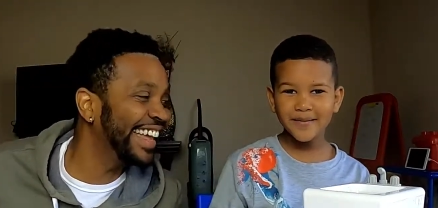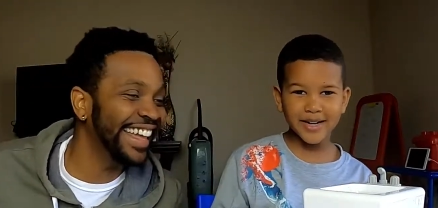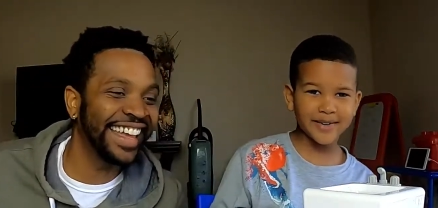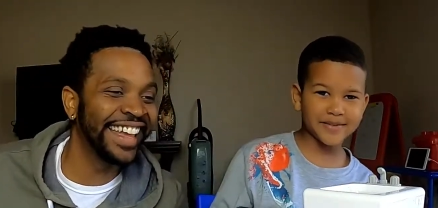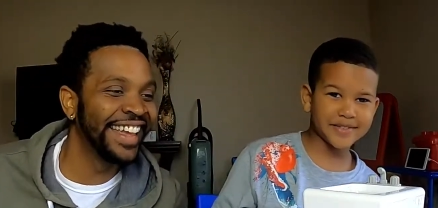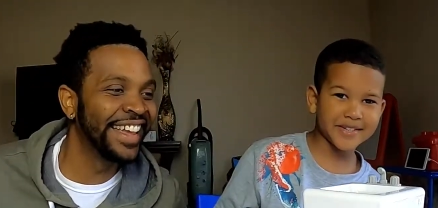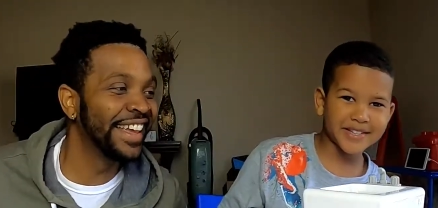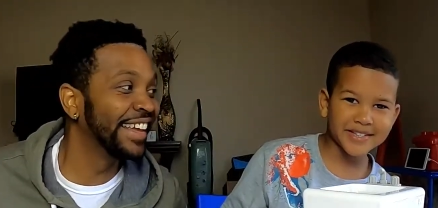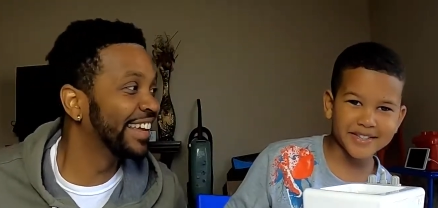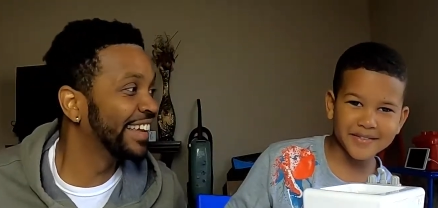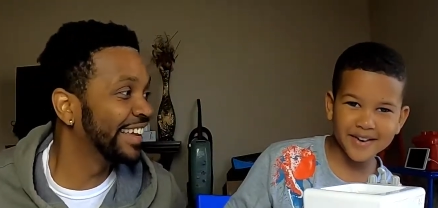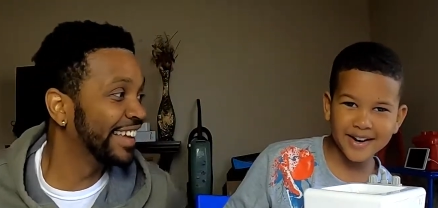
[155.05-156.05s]
Speaker 1: I'm
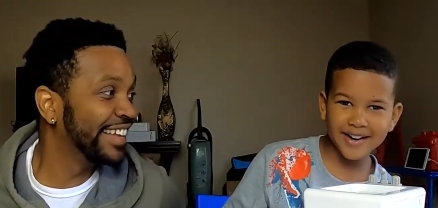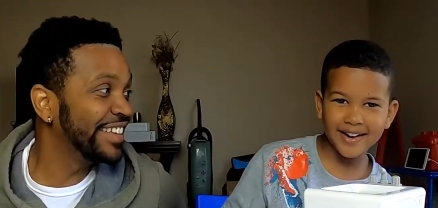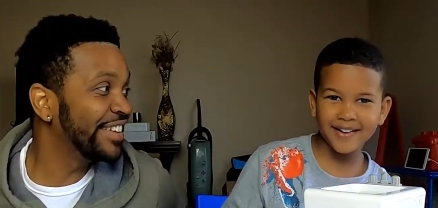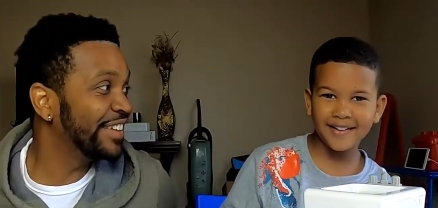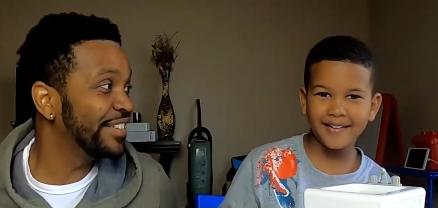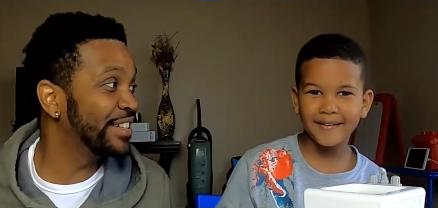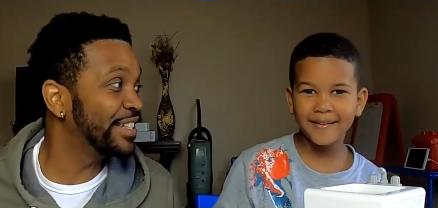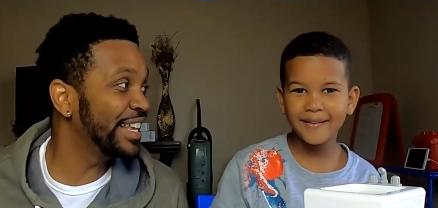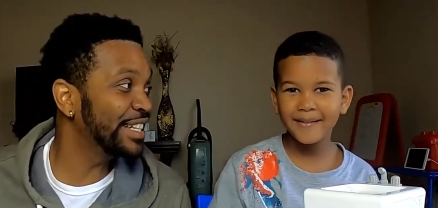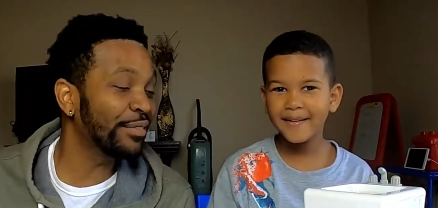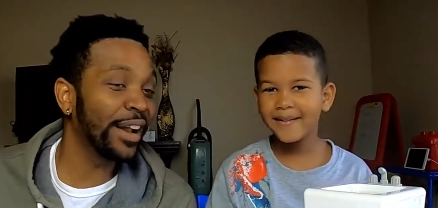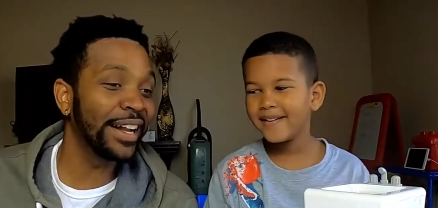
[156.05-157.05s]
six right now. You
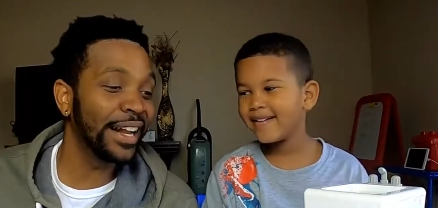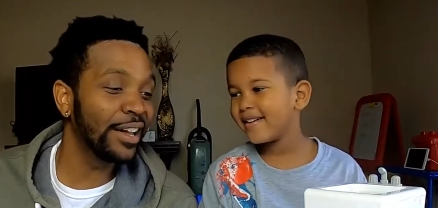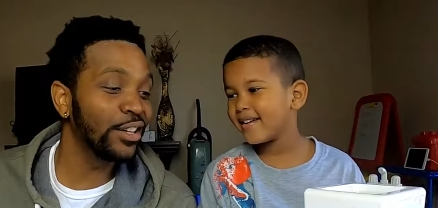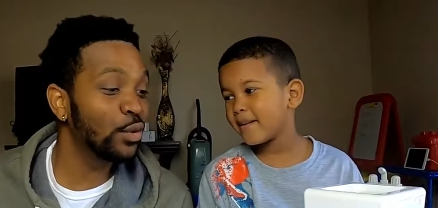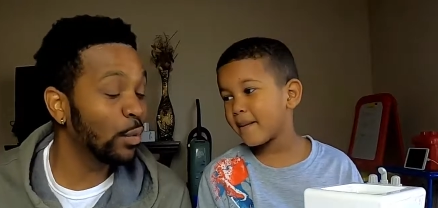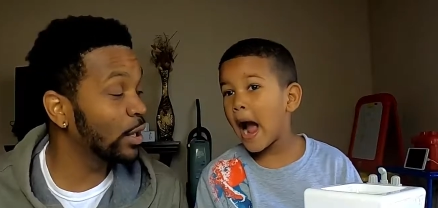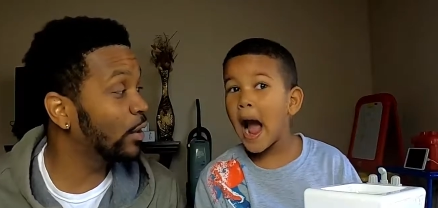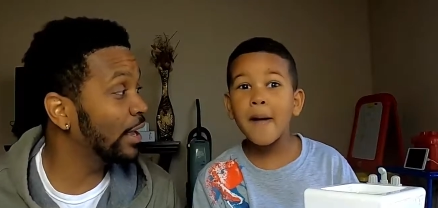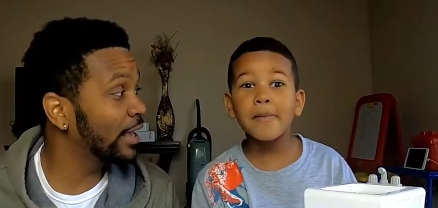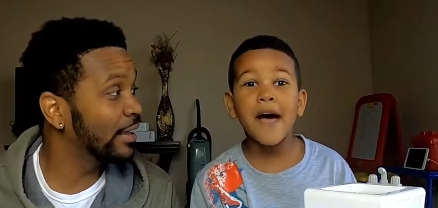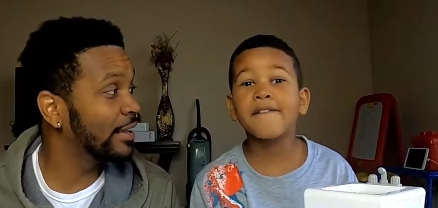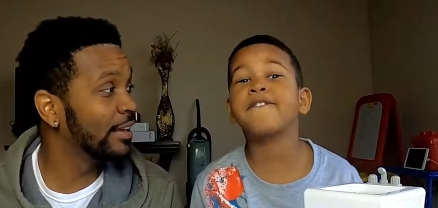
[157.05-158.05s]
Speaker 2: six right now? You want to?
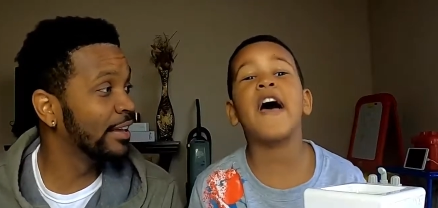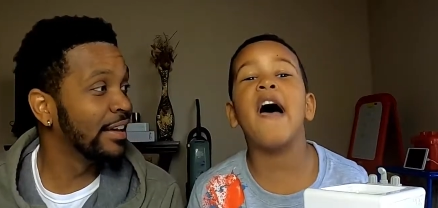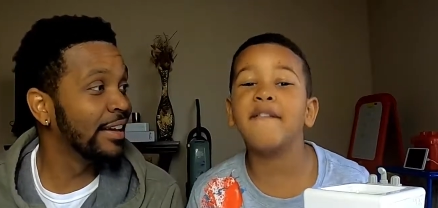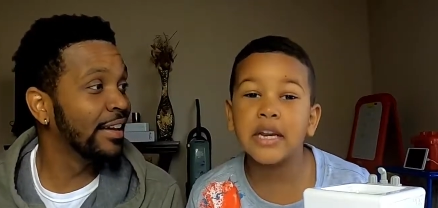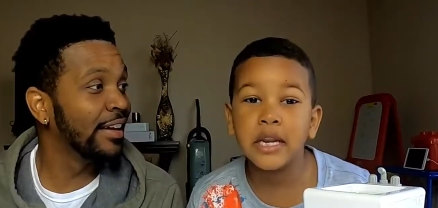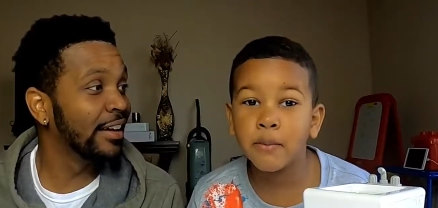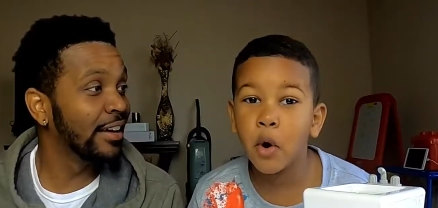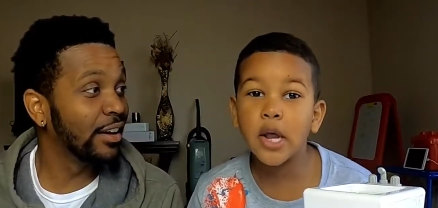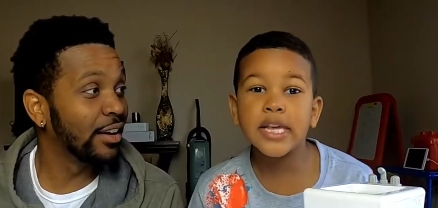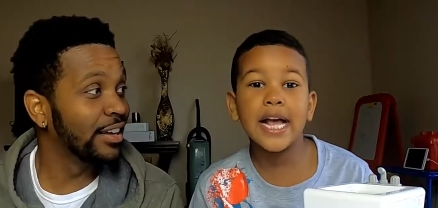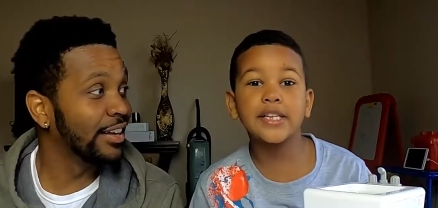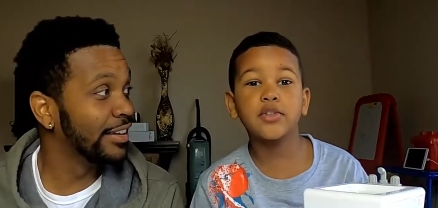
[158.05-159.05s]
I'm not
Speaker 1: five anymore.
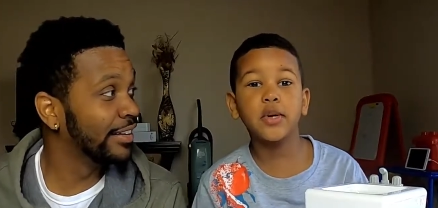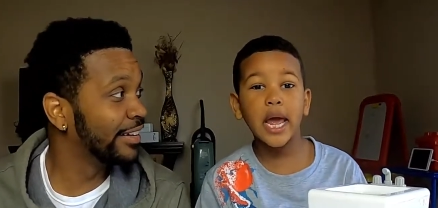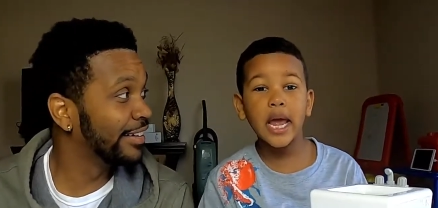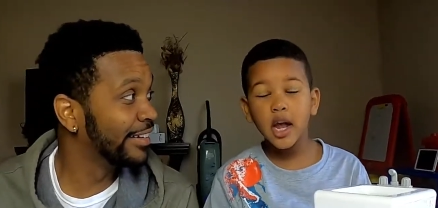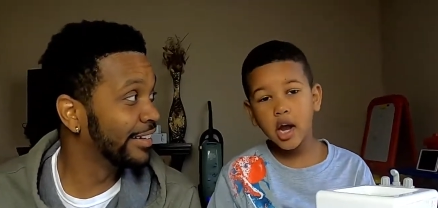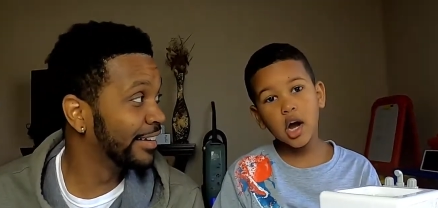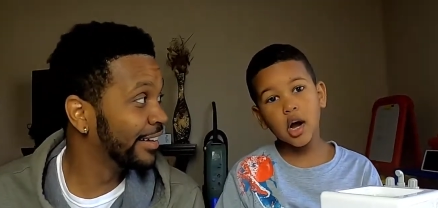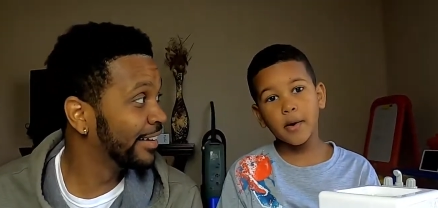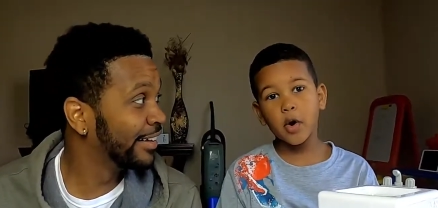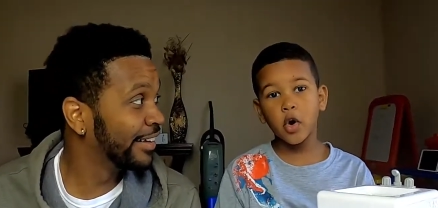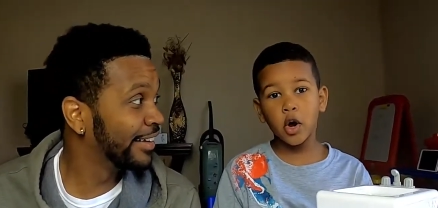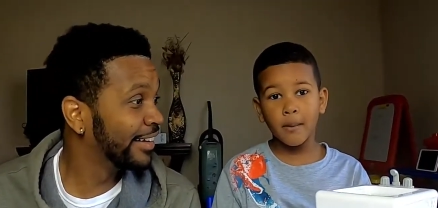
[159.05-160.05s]
Yesterday,
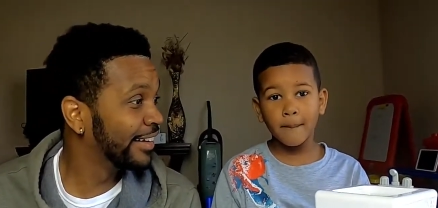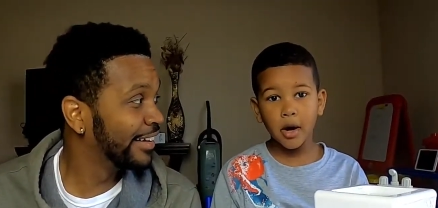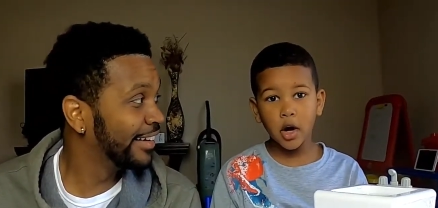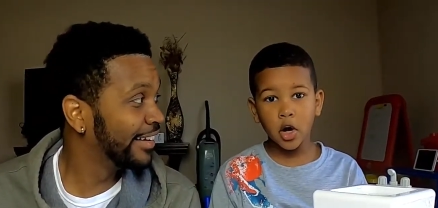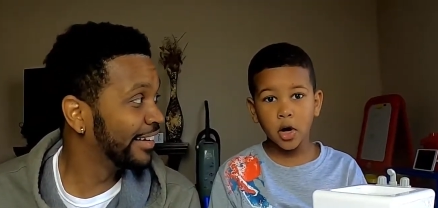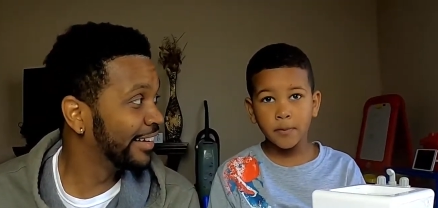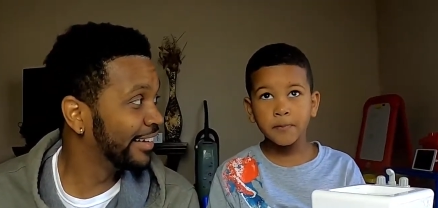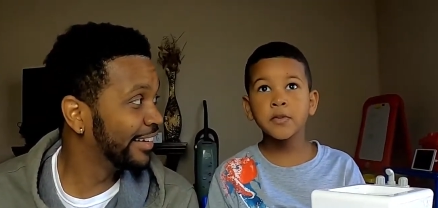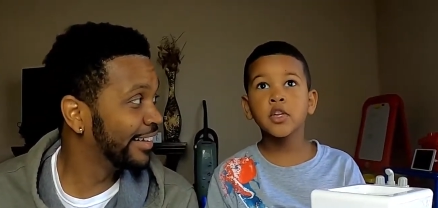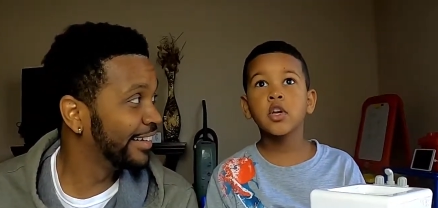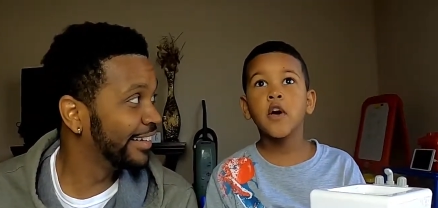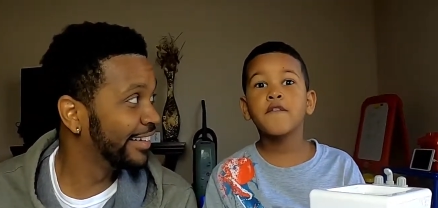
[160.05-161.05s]
uh, um, um
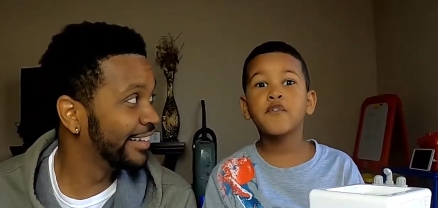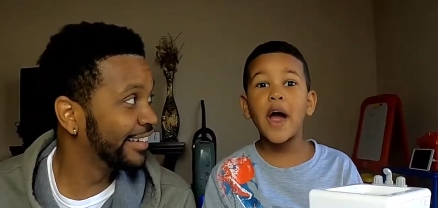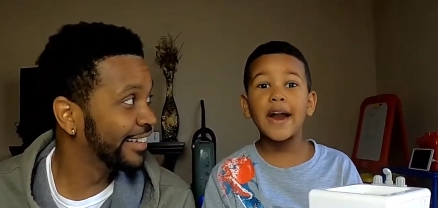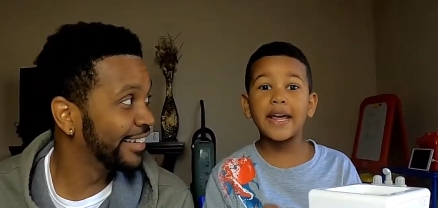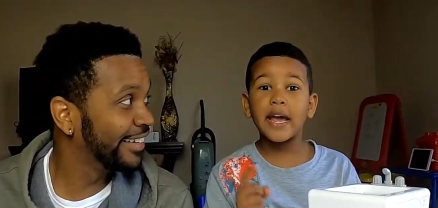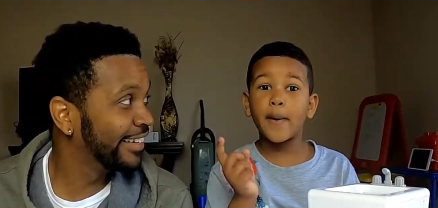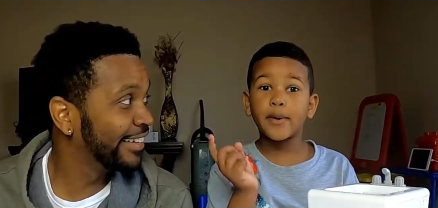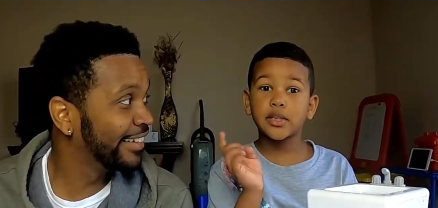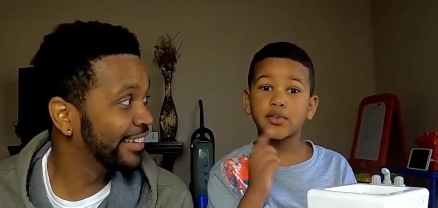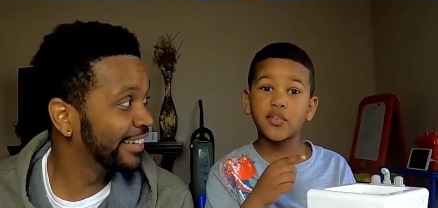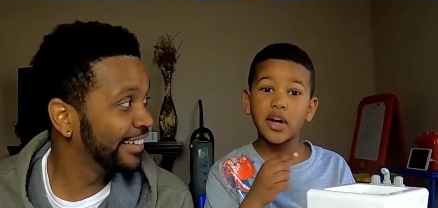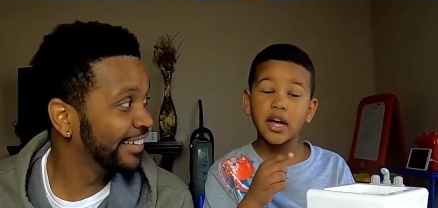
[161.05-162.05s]
Friday I
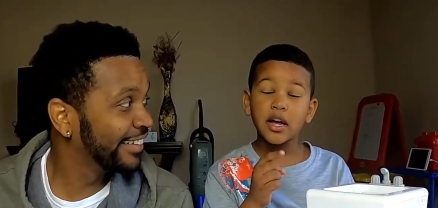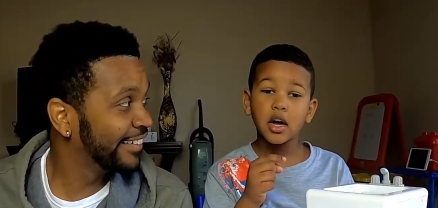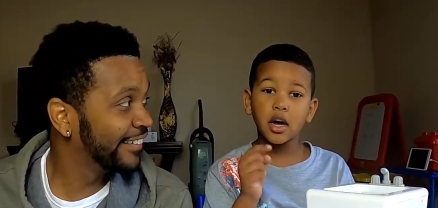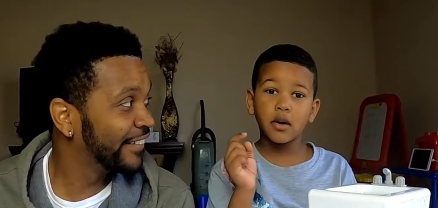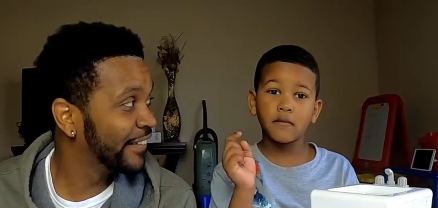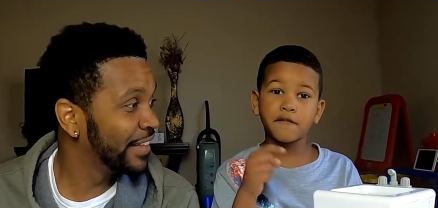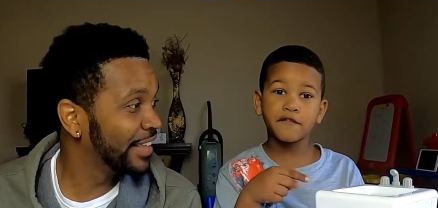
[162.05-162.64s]
was um